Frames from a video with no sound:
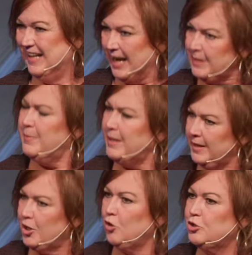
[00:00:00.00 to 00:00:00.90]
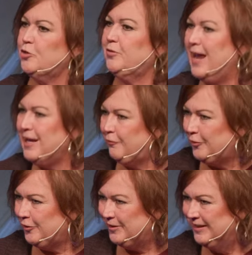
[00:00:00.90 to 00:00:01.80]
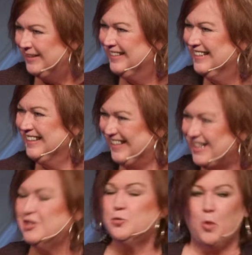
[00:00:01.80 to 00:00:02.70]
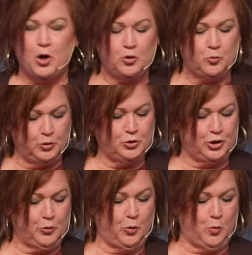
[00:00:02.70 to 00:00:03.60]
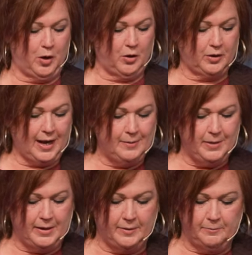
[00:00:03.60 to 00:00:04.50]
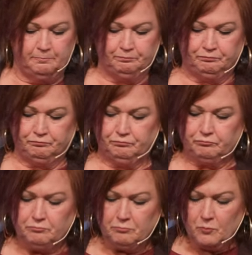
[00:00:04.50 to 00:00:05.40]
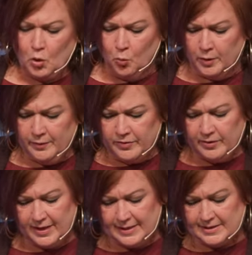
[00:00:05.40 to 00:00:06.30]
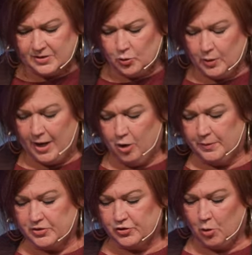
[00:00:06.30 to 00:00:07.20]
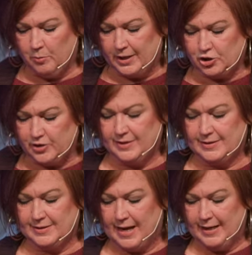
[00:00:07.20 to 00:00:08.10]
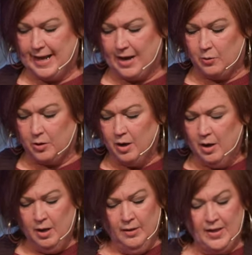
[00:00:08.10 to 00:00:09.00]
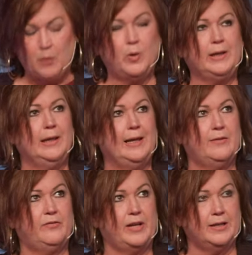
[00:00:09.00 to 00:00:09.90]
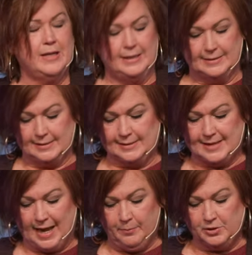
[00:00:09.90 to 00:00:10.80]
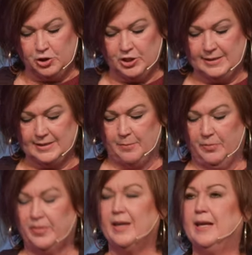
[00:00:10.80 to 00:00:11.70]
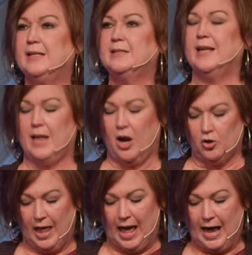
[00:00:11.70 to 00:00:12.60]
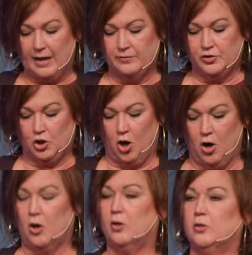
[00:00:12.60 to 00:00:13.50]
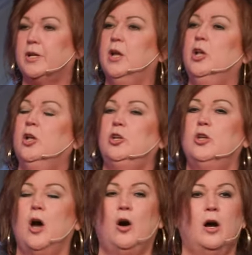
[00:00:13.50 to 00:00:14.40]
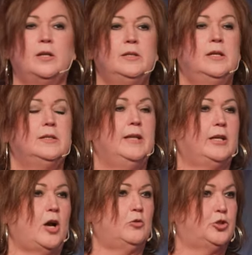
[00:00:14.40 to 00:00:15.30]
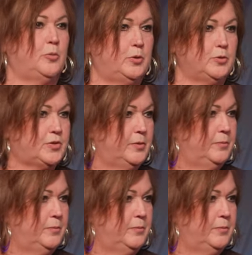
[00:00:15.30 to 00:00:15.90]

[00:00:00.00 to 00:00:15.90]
Amen. Aren't you thankful that His Word will do the work? Amen. One of the things that's going to help us so much in this day and hour that we live in is establishing some things in our lives called non-negotiables.